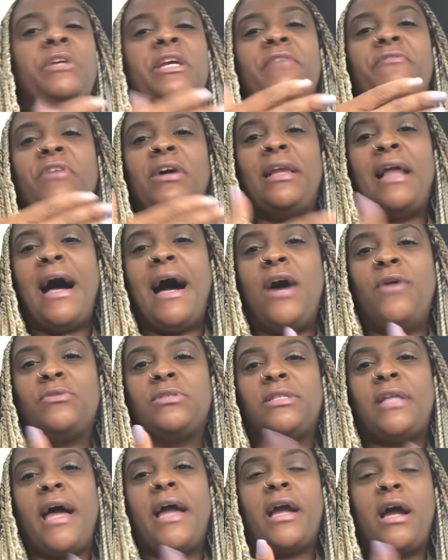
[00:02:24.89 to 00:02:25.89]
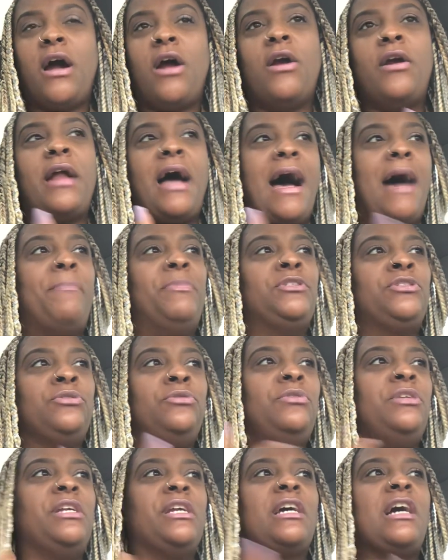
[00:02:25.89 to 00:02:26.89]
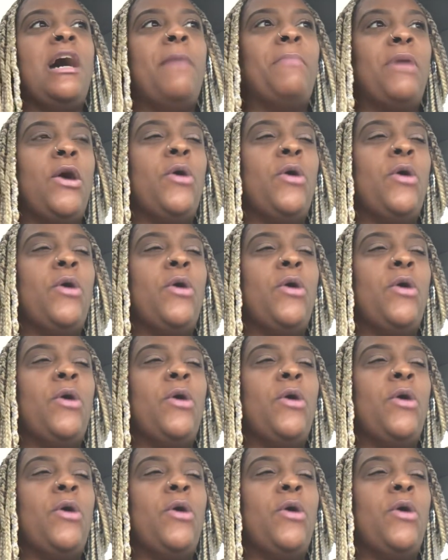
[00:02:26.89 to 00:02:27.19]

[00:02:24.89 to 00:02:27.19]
you give clowns like her the opportunity to come